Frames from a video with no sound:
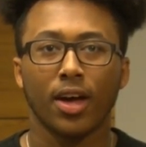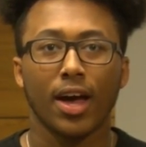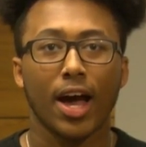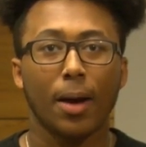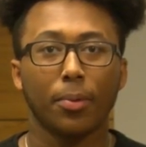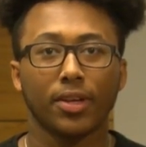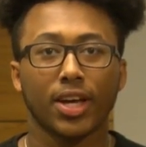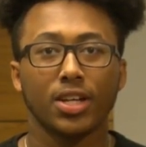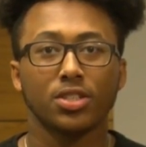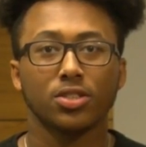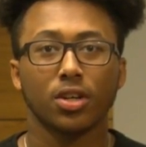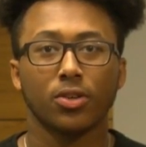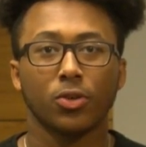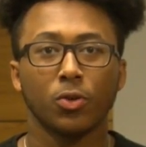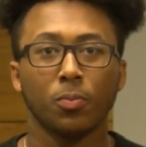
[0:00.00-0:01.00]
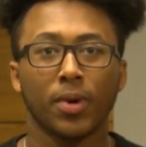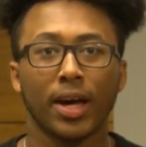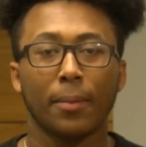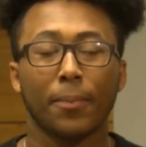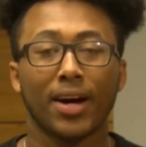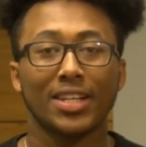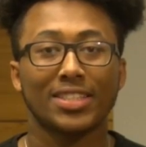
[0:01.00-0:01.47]
Applications are due back
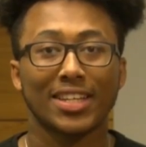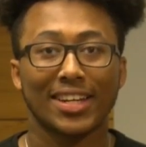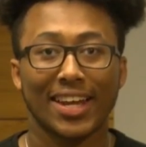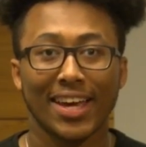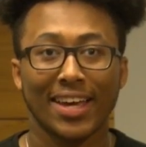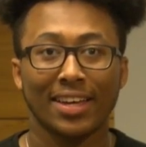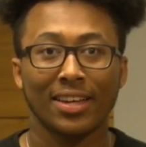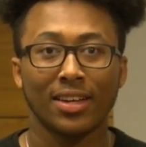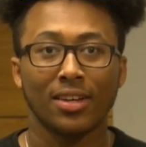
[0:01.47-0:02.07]
by today.